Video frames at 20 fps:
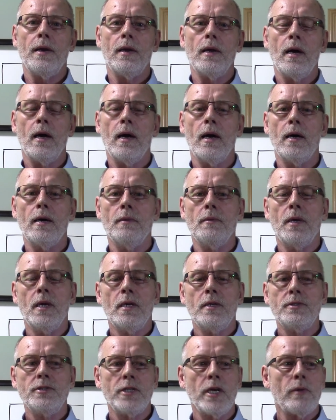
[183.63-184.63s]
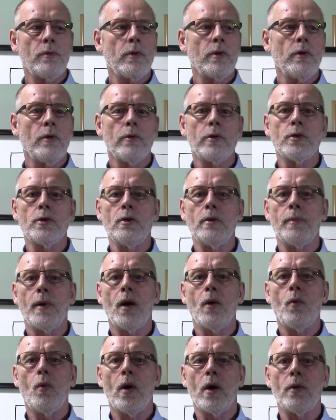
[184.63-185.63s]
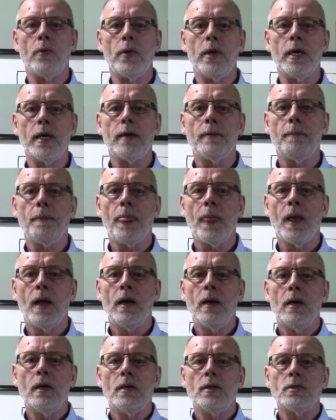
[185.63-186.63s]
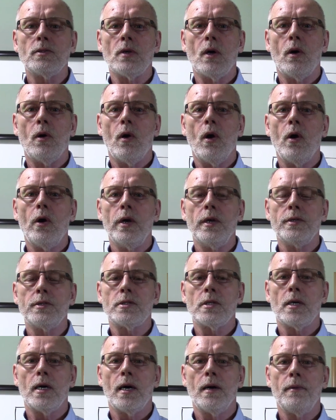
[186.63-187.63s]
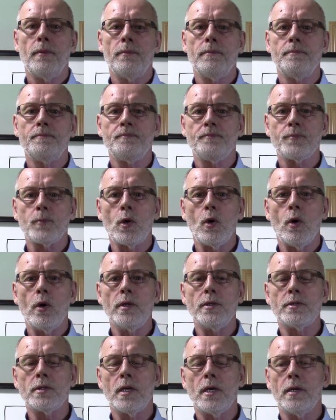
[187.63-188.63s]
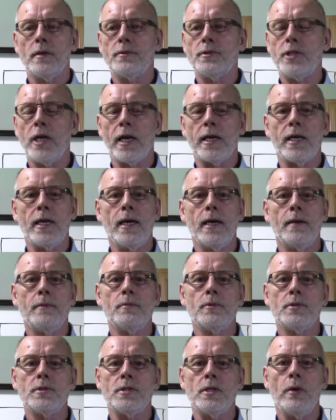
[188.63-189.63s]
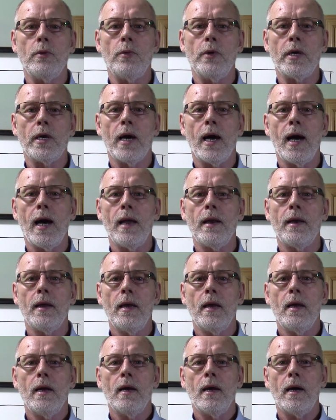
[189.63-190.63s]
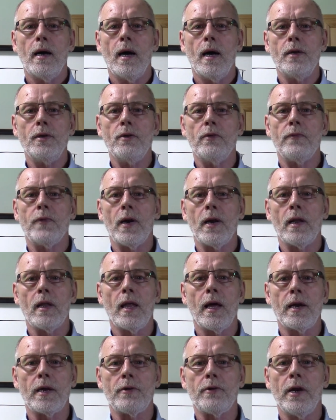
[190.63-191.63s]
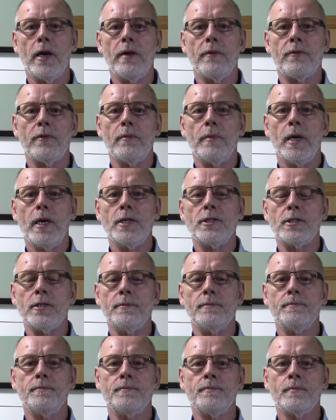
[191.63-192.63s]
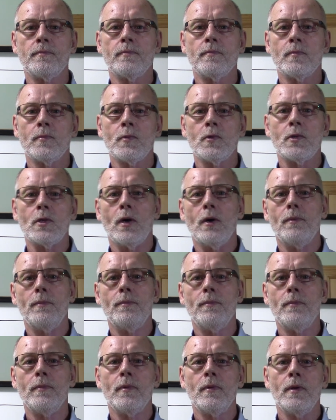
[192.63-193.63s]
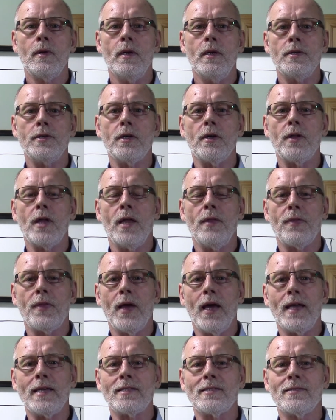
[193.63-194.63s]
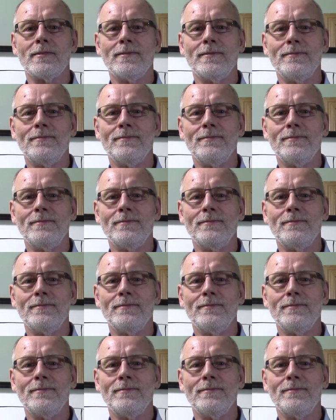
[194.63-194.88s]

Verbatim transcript: Uh, generally, we're doing about one a week. So always, uh, always uh, check in, see what we got. Uh, you'll find a lot of great information. So, until then, thanks.